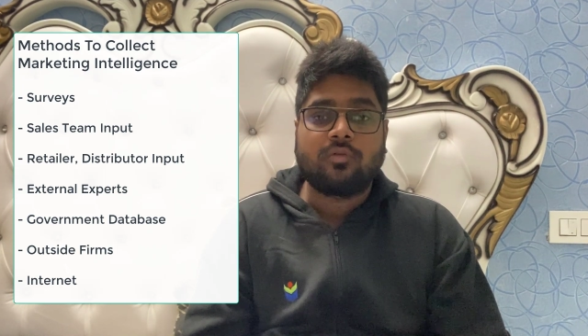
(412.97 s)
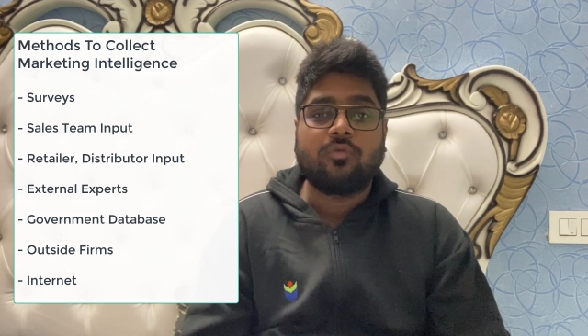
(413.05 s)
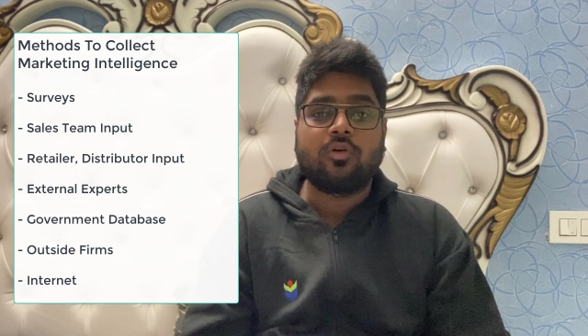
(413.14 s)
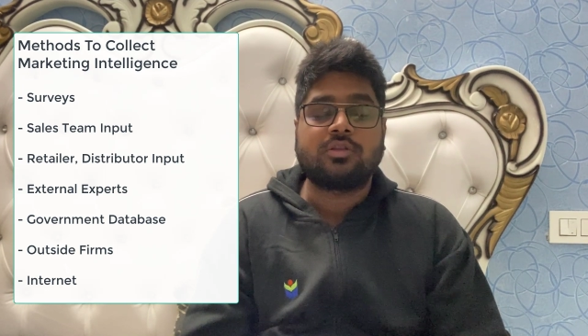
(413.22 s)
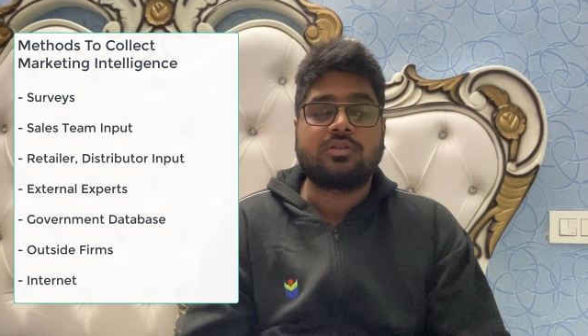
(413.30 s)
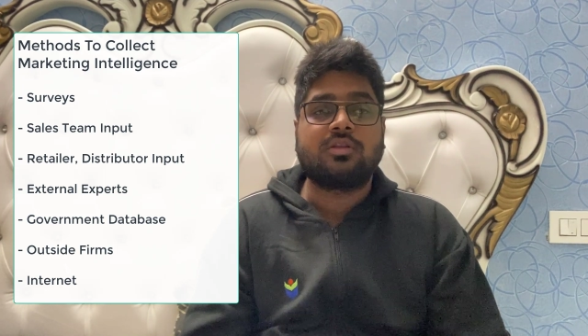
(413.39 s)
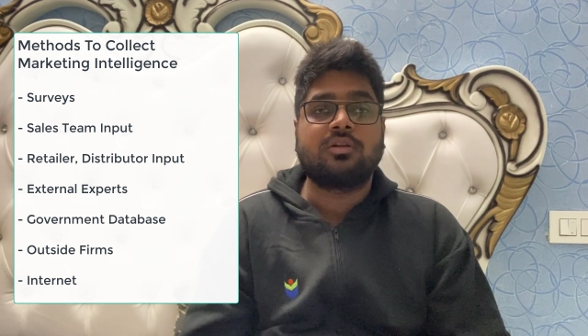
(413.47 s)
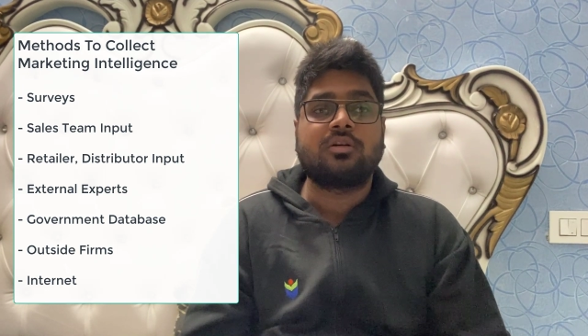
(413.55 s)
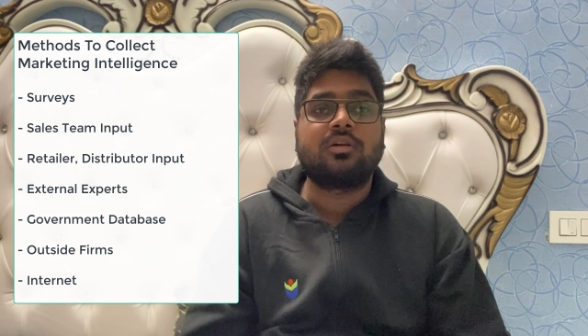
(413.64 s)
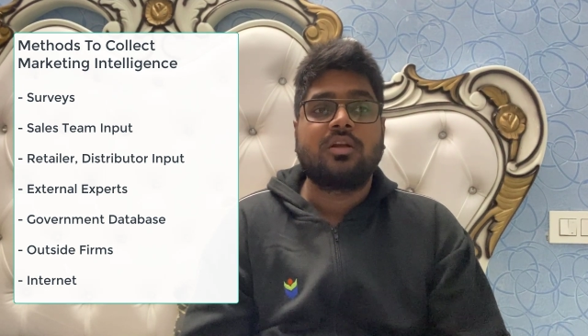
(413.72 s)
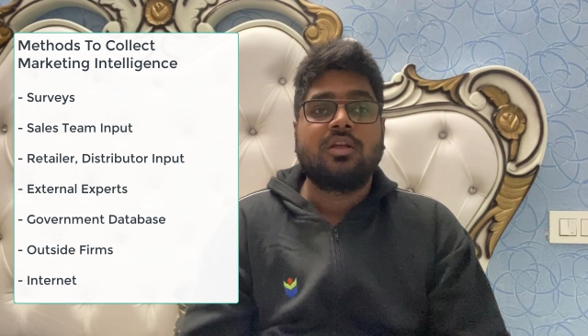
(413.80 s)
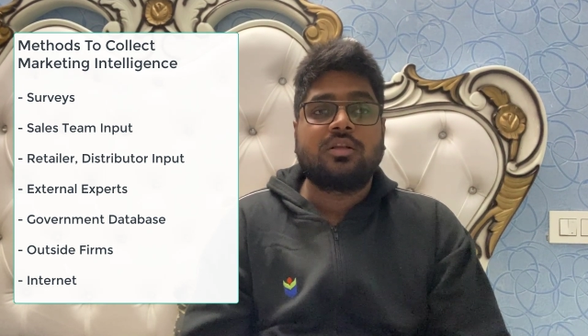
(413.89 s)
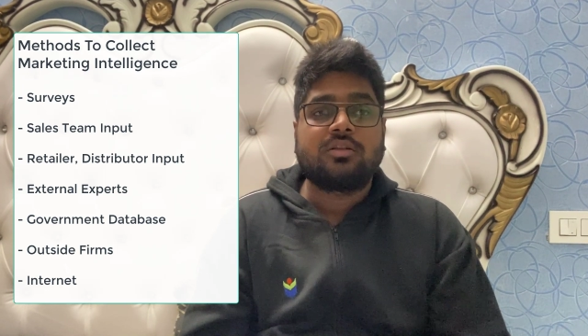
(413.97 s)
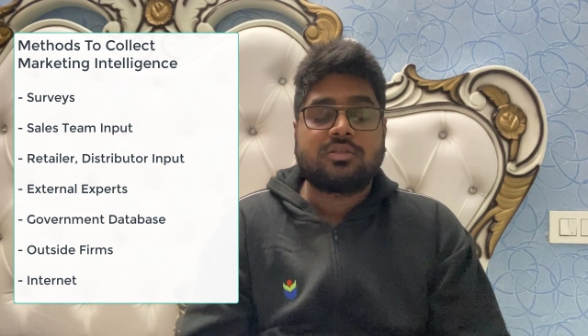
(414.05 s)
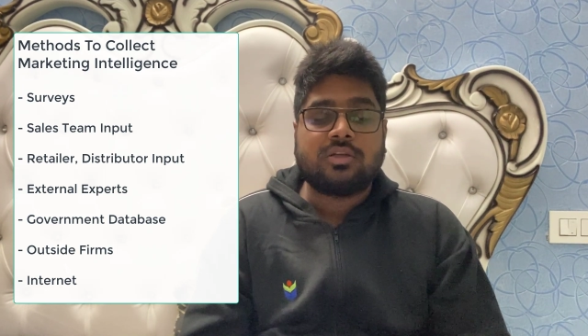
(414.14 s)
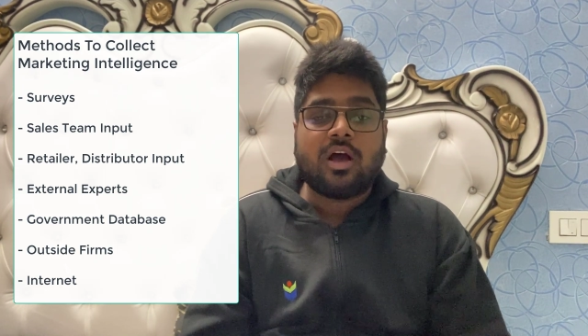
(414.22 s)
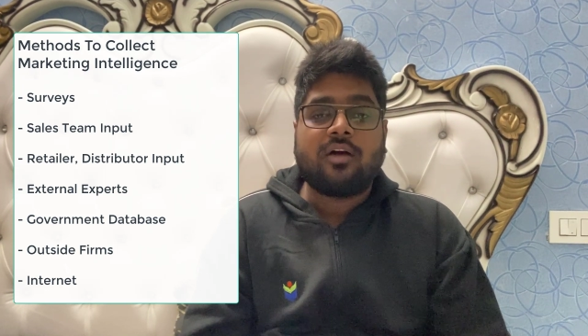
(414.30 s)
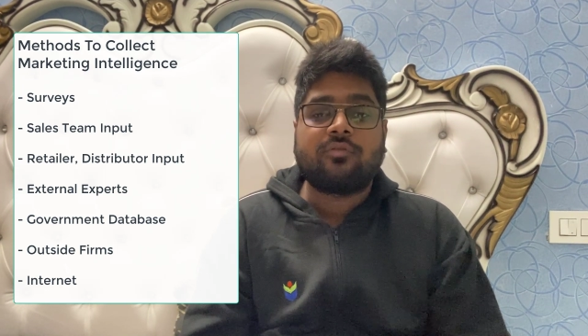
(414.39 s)
Was the
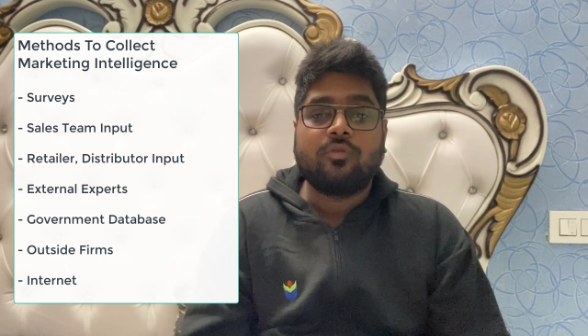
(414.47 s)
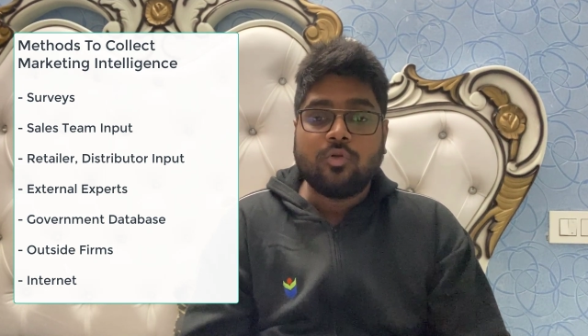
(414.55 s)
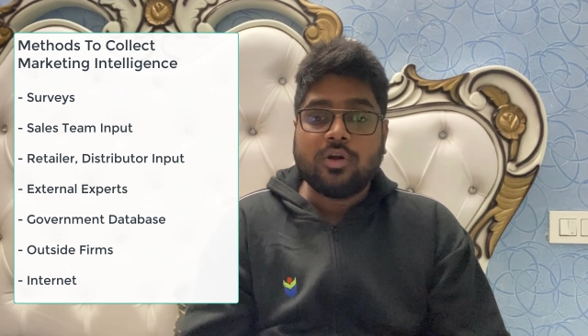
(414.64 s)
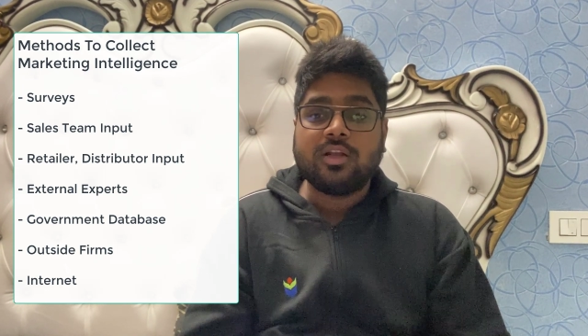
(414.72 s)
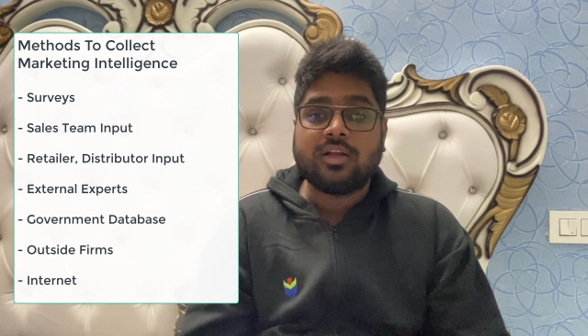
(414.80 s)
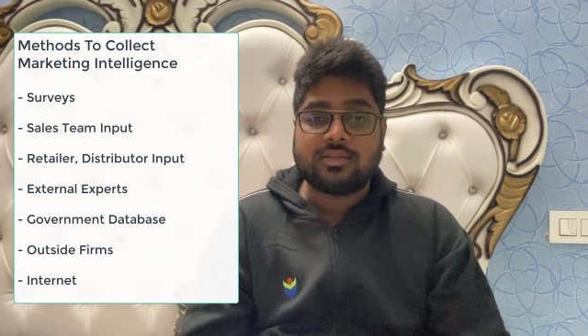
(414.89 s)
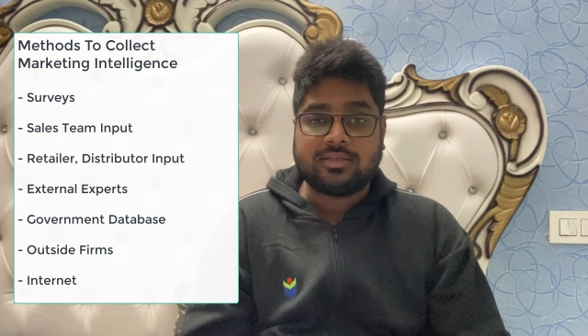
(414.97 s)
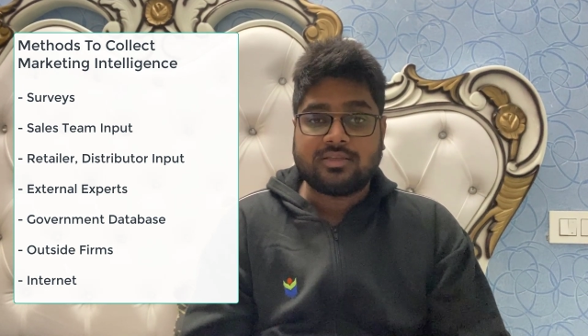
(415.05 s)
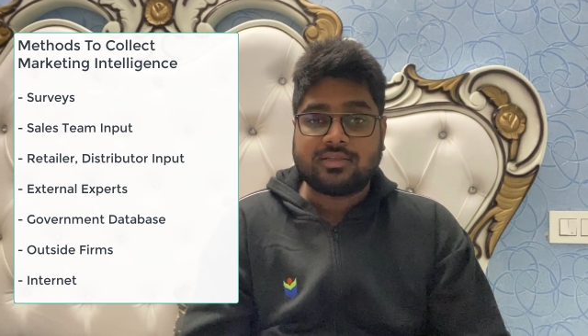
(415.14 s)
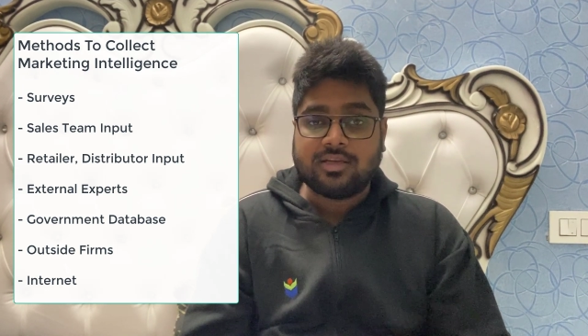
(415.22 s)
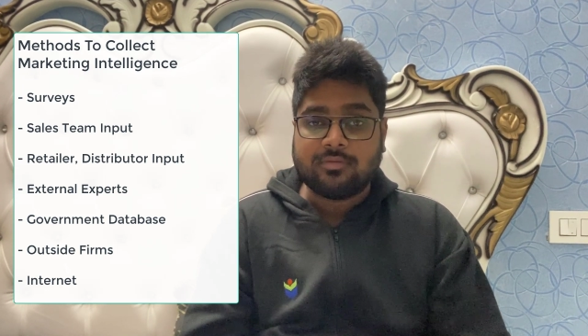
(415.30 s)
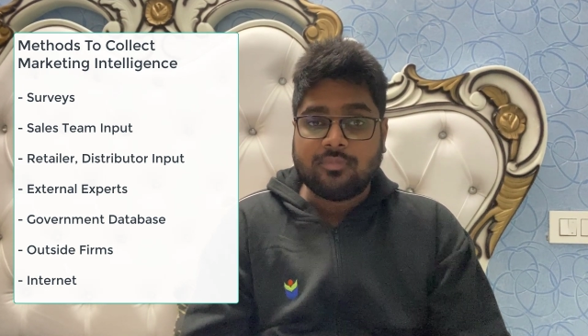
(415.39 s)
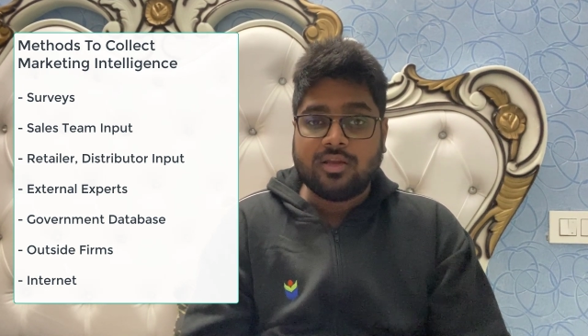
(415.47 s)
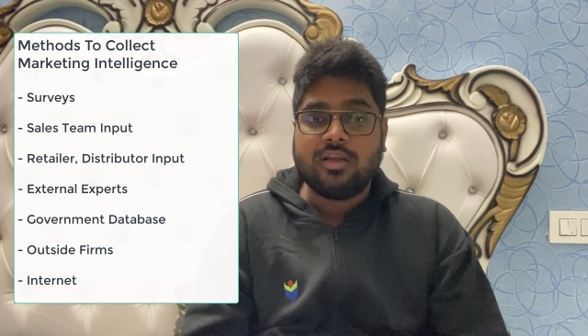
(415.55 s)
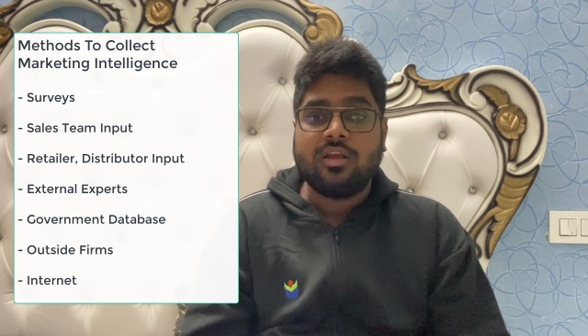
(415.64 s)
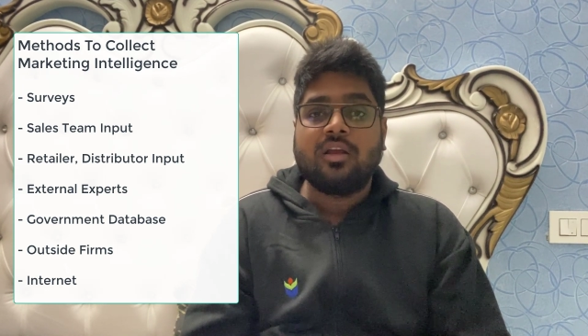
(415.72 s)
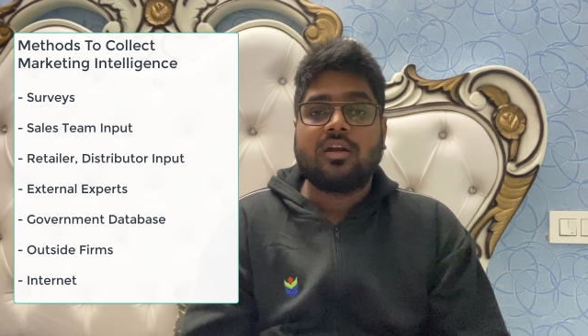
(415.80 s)
staff good in assisting me?